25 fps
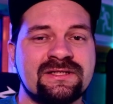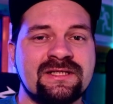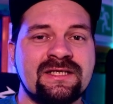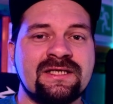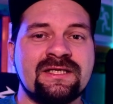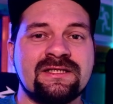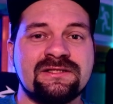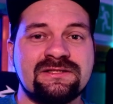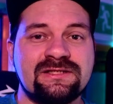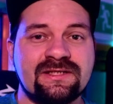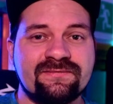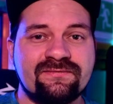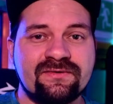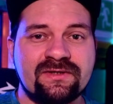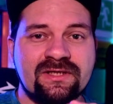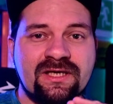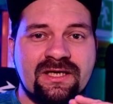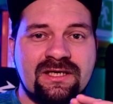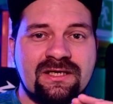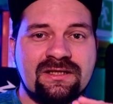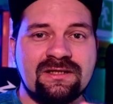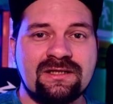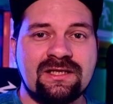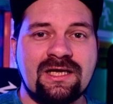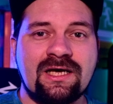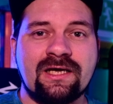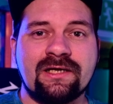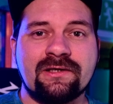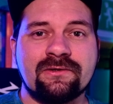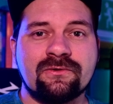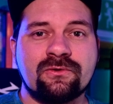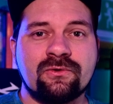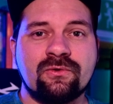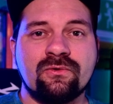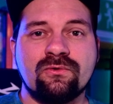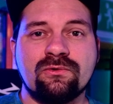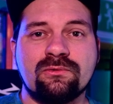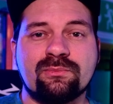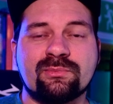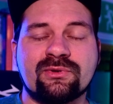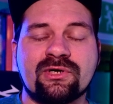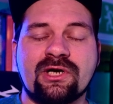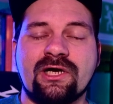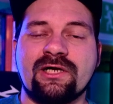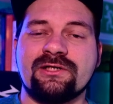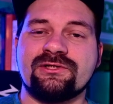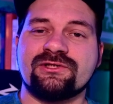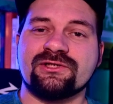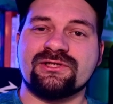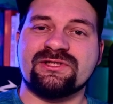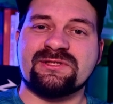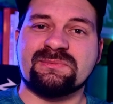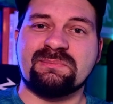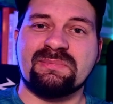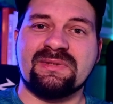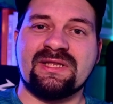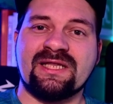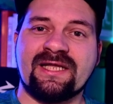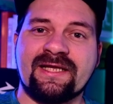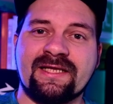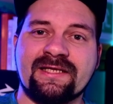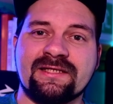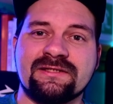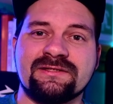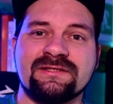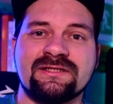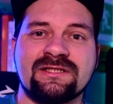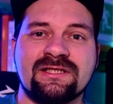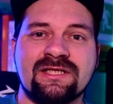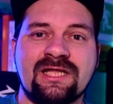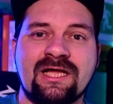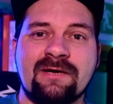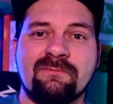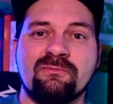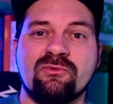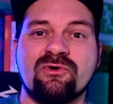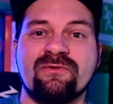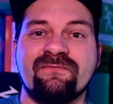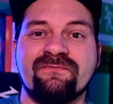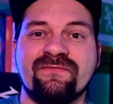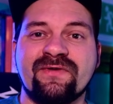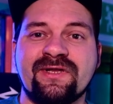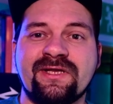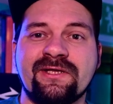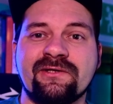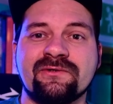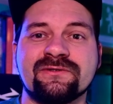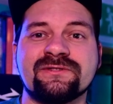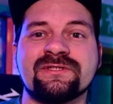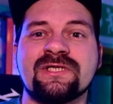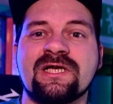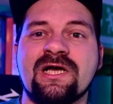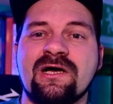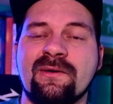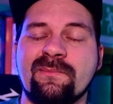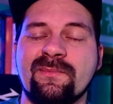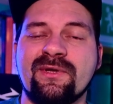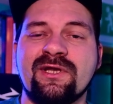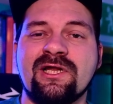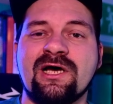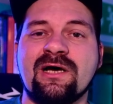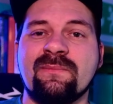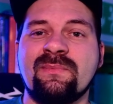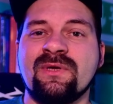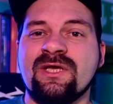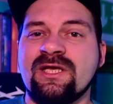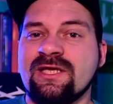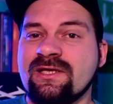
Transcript: Definitely got a lot of cool projects planned and a lot more videos coming up.